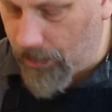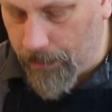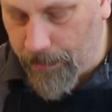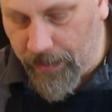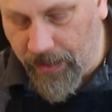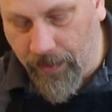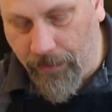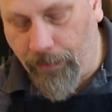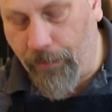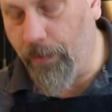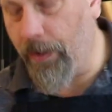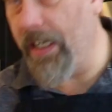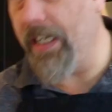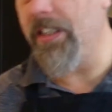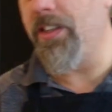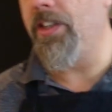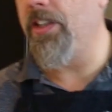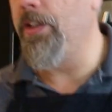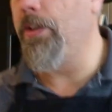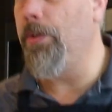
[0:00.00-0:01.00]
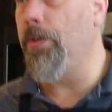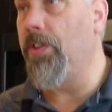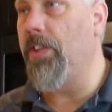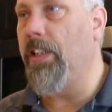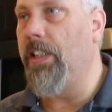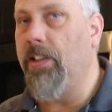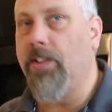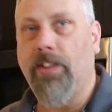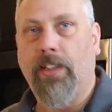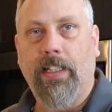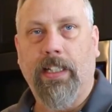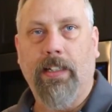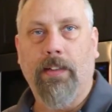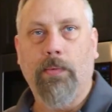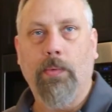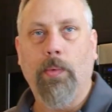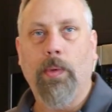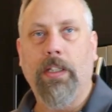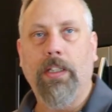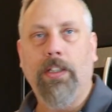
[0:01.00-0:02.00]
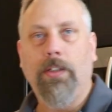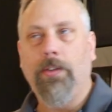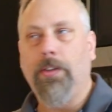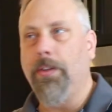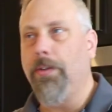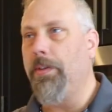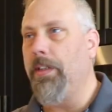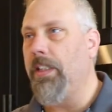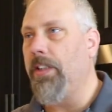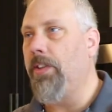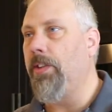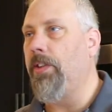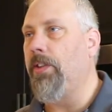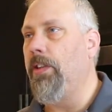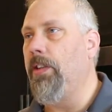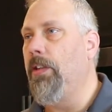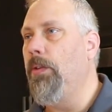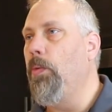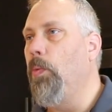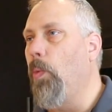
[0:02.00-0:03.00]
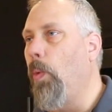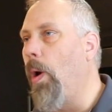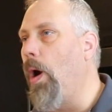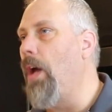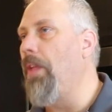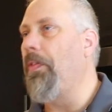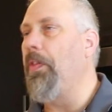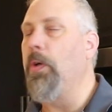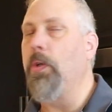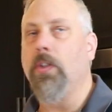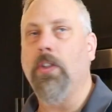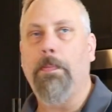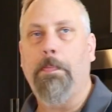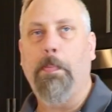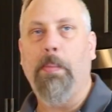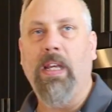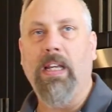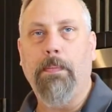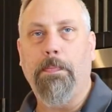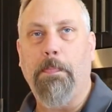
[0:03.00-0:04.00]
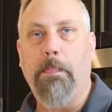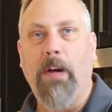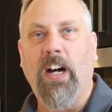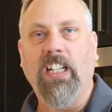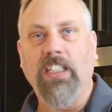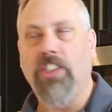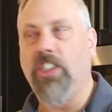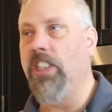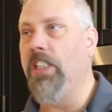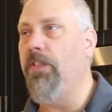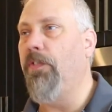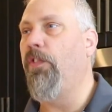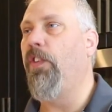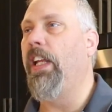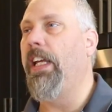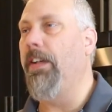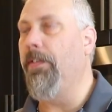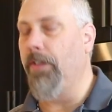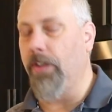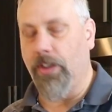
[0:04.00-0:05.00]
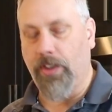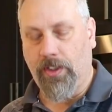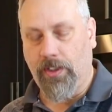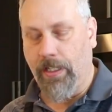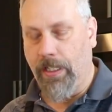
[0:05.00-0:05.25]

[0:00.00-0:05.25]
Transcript: don't be afraid to use seasoning. When you do this, you want those big punchy flavors